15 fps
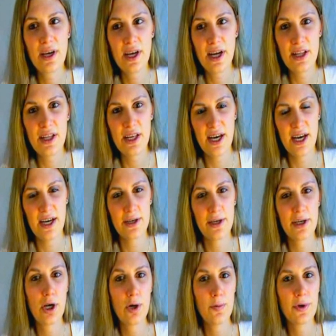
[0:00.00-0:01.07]
In the end,
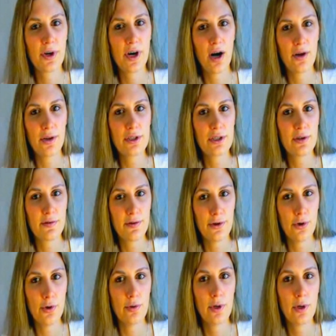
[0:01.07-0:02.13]
regardless of
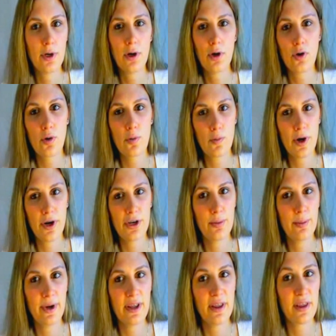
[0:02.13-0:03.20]
who or what you
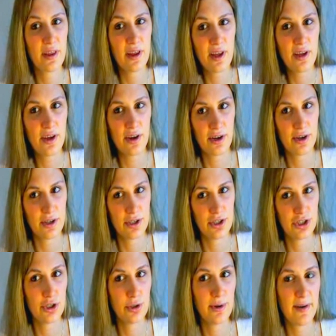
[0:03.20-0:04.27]
may think you're gonna
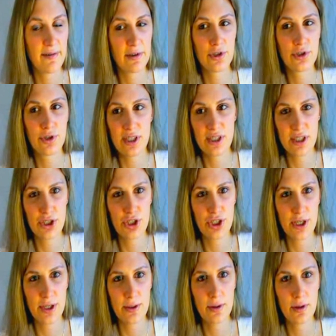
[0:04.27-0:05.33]
do after
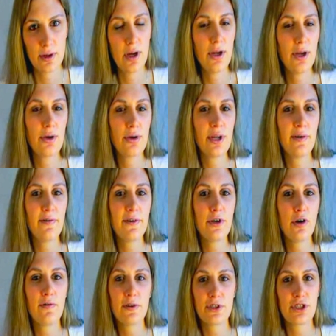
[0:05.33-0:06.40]
transition, you'll never
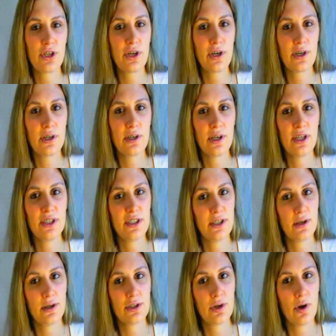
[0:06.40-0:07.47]
know for certain
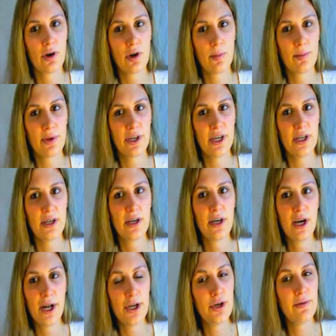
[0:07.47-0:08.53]
until it's all complete
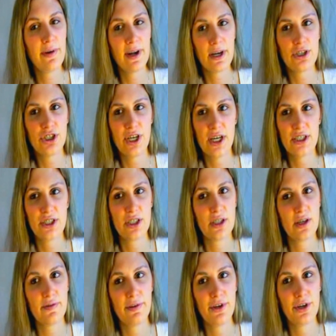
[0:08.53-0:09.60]
and you've had a chance to
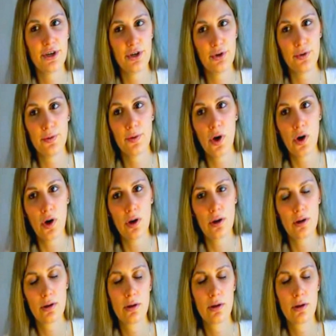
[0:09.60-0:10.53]
live in your new role.